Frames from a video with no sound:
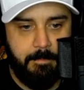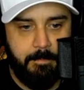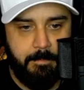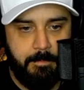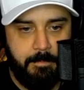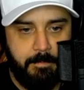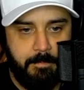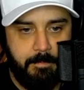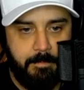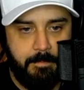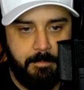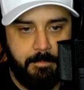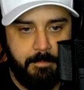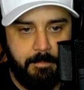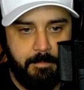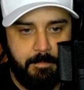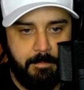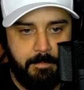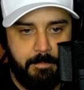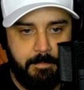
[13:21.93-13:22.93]
That's all right,
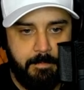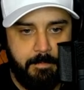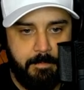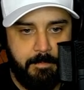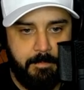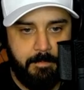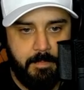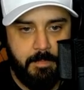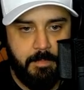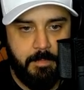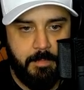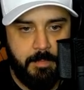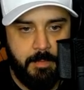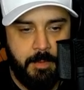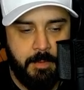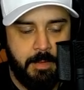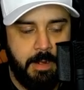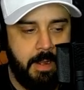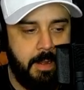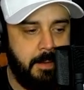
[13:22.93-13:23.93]
boy.
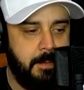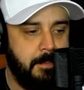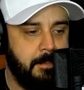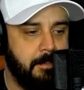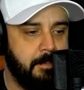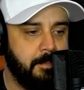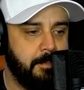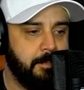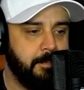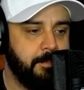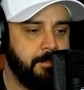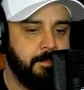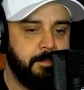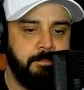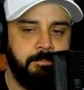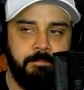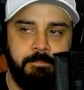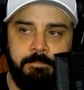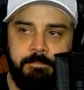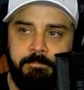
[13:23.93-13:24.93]
Okay. we going to be out of here
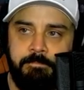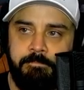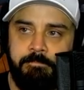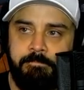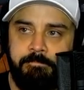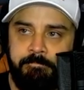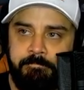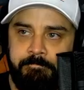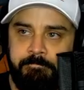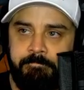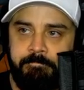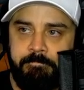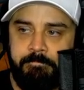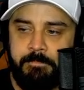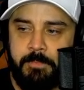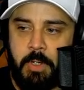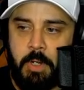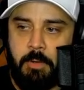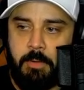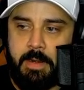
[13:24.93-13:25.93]
soon enough, all right?
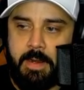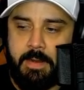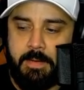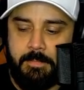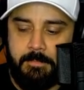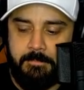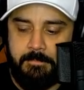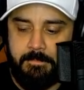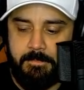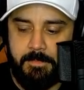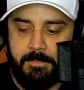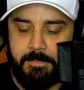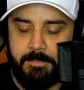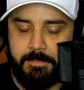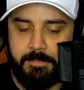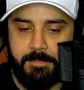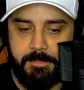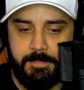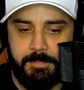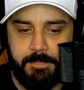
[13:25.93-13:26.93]
All right.
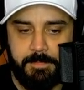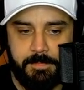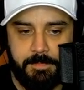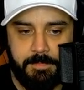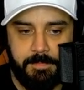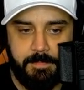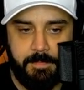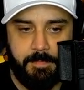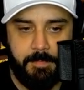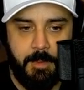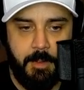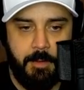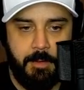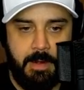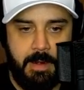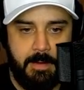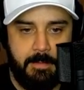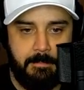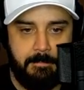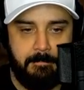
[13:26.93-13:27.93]
All
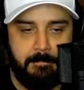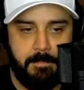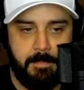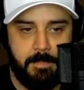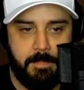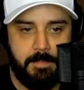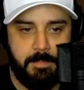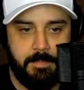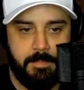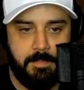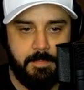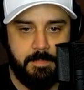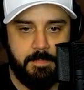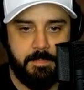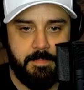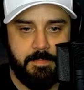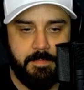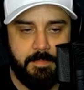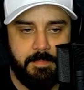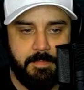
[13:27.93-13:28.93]
right. Everything's going to be
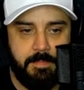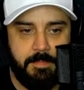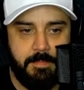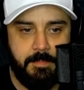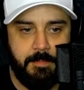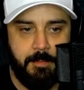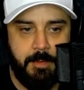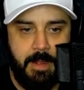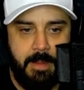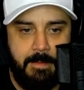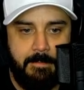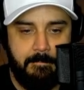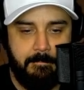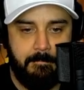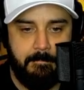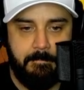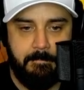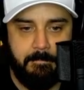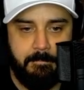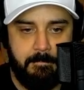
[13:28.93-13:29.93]
okay. Okay.
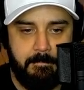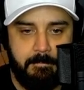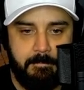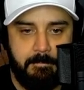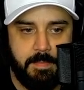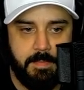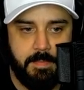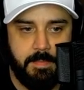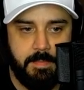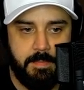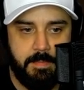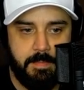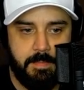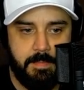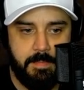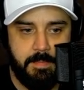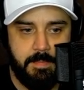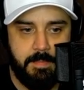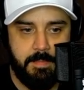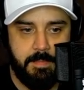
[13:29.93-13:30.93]
I
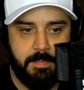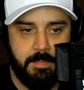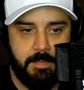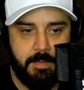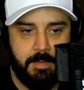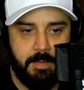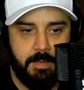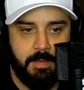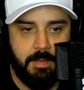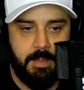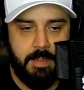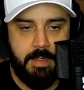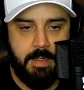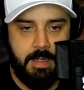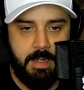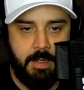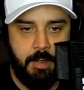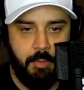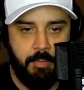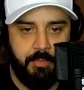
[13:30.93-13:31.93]
promise you. I
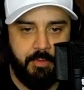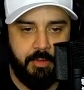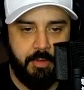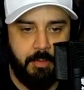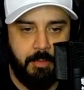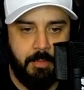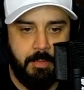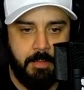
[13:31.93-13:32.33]
hope so.